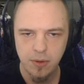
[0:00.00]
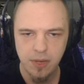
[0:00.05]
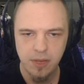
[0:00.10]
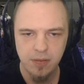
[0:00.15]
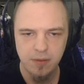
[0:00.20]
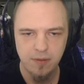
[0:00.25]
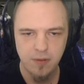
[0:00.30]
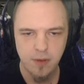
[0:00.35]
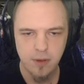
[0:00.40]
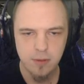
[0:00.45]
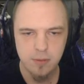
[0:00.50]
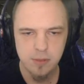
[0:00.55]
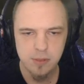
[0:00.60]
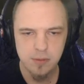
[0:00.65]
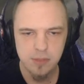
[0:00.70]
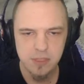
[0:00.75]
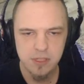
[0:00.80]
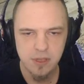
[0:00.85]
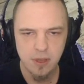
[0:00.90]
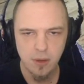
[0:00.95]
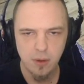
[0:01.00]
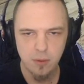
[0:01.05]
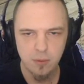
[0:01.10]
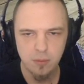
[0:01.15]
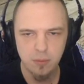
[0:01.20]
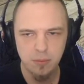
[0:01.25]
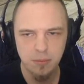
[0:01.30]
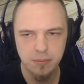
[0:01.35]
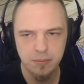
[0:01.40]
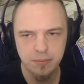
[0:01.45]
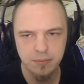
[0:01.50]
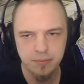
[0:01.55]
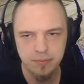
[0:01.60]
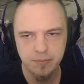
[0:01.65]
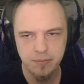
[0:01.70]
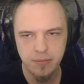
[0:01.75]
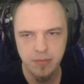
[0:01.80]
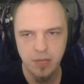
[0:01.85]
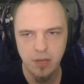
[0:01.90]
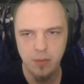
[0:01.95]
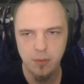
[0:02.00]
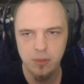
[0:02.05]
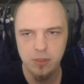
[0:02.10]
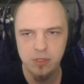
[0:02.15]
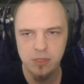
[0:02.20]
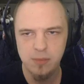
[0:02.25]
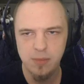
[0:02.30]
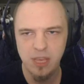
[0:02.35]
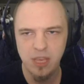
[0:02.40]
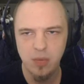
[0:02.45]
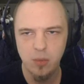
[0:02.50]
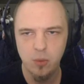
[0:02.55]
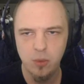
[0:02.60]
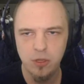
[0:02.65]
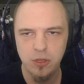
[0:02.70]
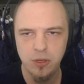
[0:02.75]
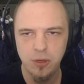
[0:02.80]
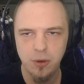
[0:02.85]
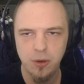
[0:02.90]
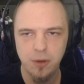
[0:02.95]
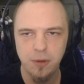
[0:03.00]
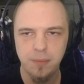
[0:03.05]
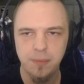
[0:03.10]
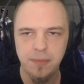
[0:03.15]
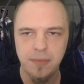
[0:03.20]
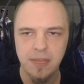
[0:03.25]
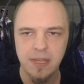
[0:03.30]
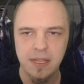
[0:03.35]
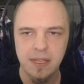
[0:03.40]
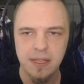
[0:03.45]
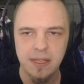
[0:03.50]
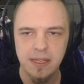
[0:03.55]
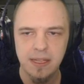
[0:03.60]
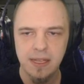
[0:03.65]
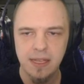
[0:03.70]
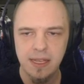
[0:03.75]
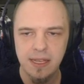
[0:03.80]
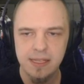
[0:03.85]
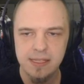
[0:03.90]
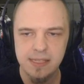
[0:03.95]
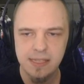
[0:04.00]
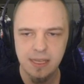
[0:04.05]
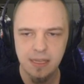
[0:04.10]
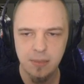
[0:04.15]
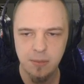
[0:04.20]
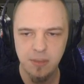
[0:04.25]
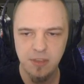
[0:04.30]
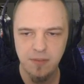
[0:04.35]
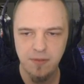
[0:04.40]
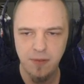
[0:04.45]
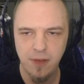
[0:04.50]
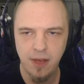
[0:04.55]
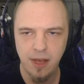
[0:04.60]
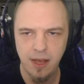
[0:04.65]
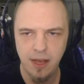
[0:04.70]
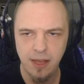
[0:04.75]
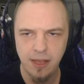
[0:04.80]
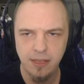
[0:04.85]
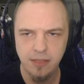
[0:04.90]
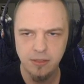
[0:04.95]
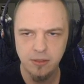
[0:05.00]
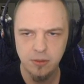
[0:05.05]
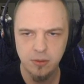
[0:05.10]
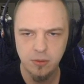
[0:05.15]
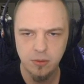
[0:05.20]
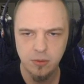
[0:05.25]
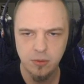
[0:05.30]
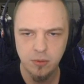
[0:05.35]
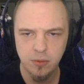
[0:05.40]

Or I could farm some stone. No, we'll just make a wood door. It's gonna be fine.